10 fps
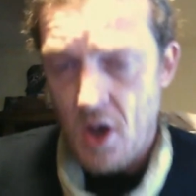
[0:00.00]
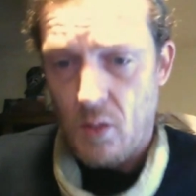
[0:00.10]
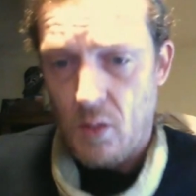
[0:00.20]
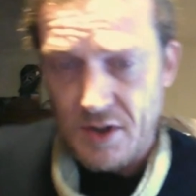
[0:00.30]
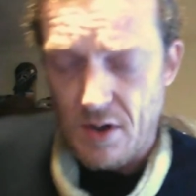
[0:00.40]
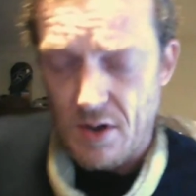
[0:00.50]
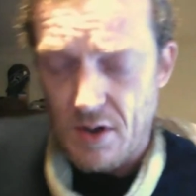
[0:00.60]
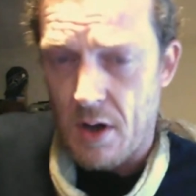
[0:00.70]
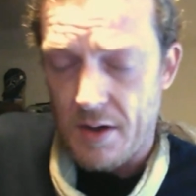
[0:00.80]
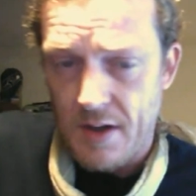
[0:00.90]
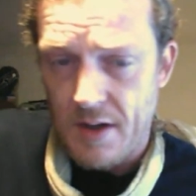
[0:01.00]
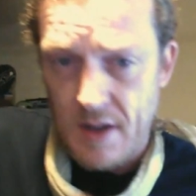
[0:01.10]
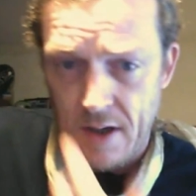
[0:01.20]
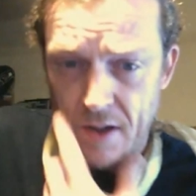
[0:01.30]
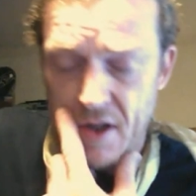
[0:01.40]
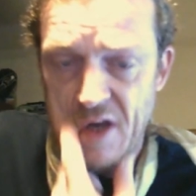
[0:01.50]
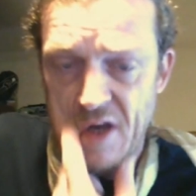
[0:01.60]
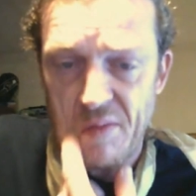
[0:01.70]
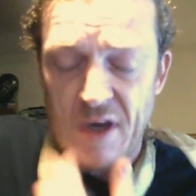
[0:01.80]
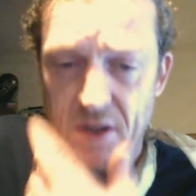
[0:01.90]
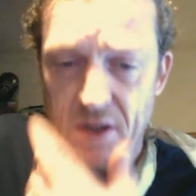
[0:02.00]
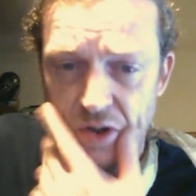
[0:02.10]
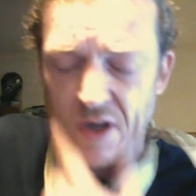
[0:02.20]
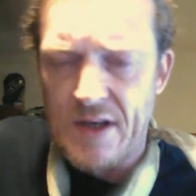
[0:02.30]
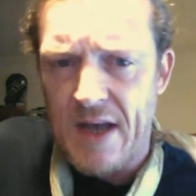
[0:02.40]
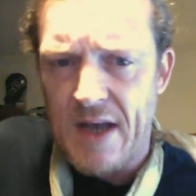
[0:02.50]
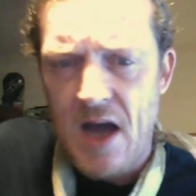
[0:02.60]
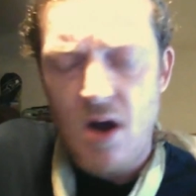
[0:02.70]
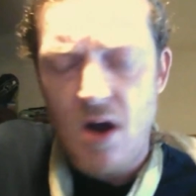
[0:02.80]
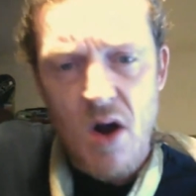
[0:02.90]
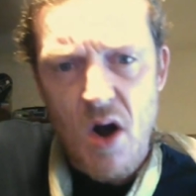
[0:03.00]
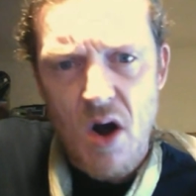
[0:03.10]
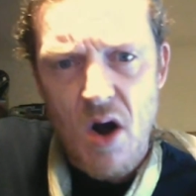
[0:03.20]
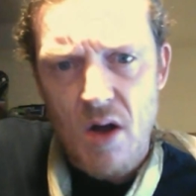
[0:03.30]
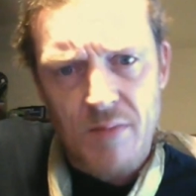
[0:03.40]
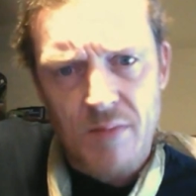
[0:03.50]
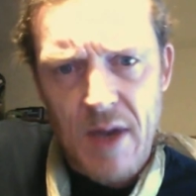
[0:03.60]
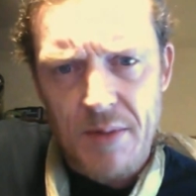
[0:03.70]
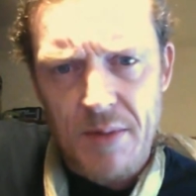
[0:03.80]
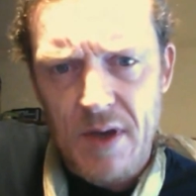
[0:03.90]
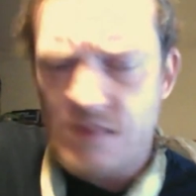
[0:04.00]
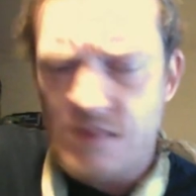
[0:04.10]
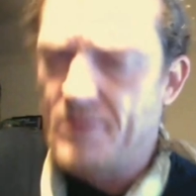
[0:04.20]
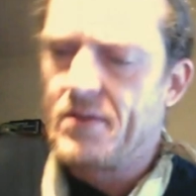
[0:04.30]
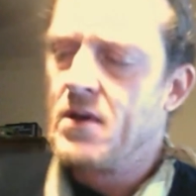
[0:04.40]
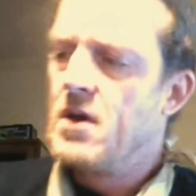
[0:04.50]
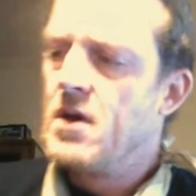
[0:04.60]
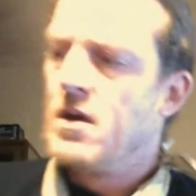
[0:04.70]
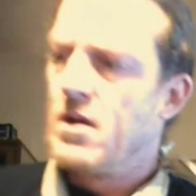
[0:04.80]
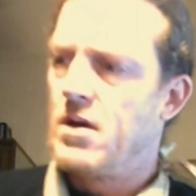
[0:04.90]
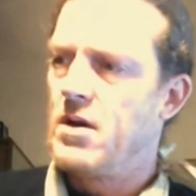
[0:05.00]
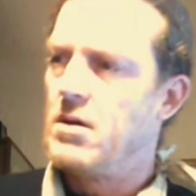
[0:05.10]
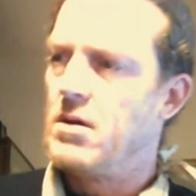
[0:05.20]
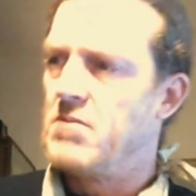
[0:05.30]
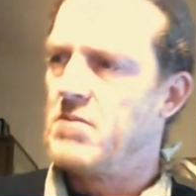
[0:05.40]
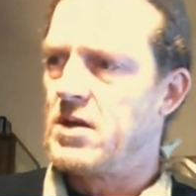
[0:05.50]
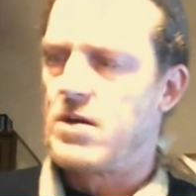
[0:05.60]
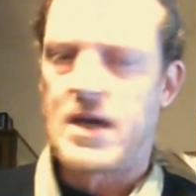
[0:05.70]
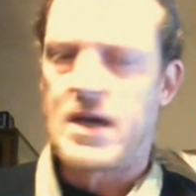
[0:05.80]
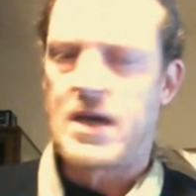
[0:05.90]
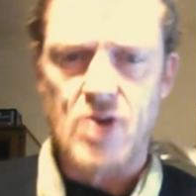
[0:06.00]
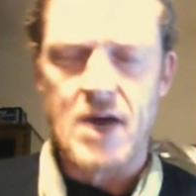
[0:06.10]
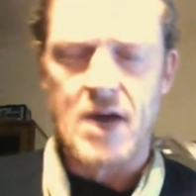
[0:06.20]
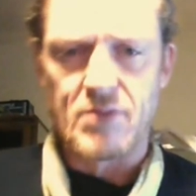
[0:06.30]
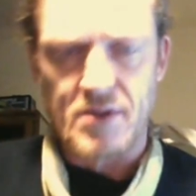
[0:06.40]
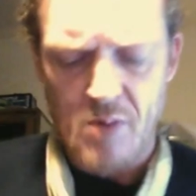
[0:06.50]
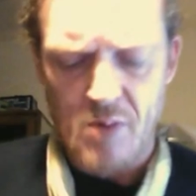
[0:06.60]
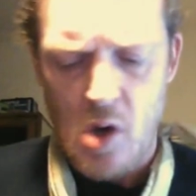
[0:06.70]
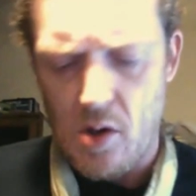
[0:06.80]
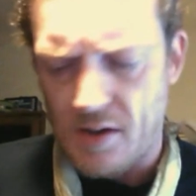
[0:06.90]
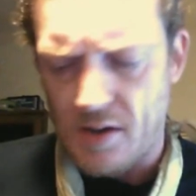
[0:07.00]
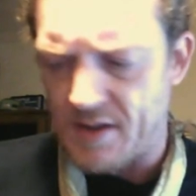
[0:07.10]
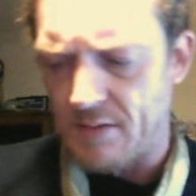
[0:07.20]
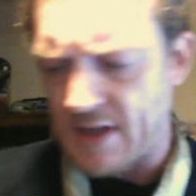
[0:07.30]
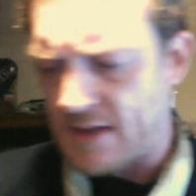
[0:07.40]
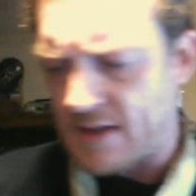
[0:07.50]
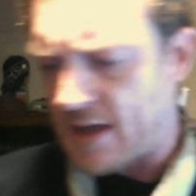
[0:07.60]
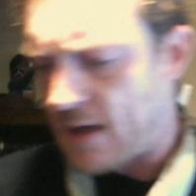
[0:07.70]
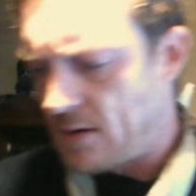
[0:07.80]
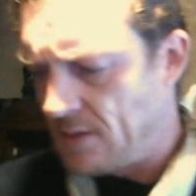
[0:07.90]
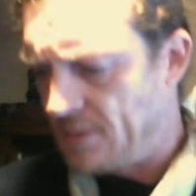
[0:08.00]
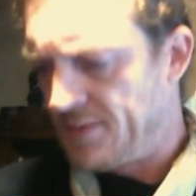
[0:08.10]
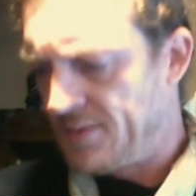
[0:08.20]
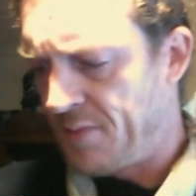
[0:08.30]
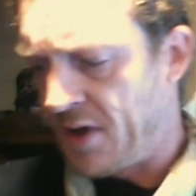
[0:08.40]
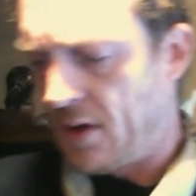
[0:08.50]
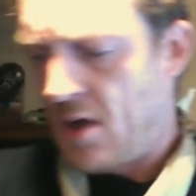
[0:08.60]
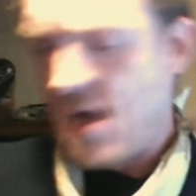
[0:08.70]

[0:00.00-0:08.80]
withdrawn and it be treated like alcohol, maybe. Like you can't drive when you smoke or something like that. But